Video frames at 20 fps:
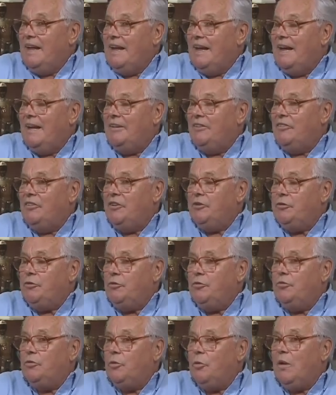And she
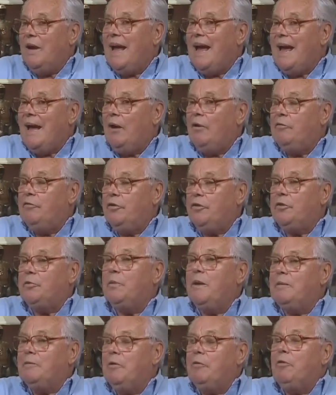took care of us
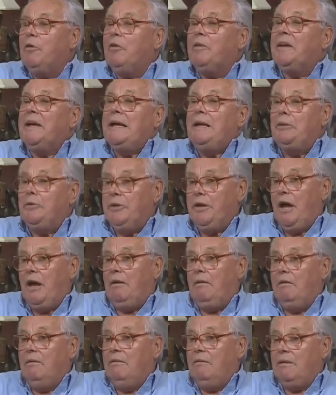when we were real
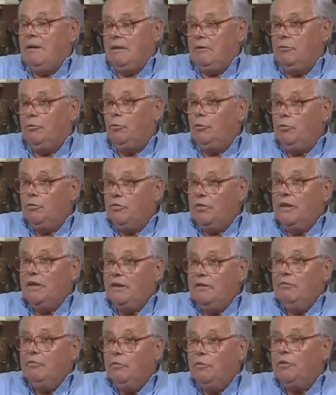young, 2,
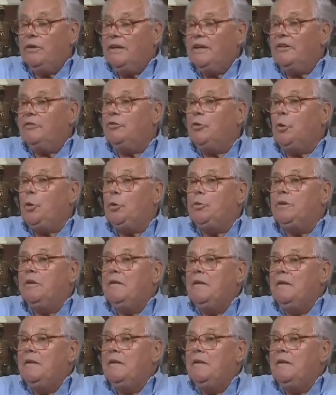3, 4 years old.